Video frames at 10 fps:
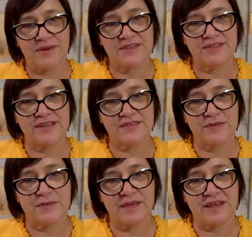a um,
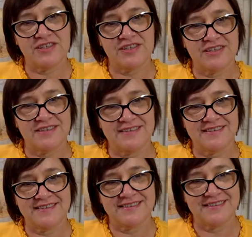transformation. Um,
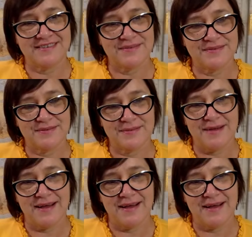yeah. Wow. And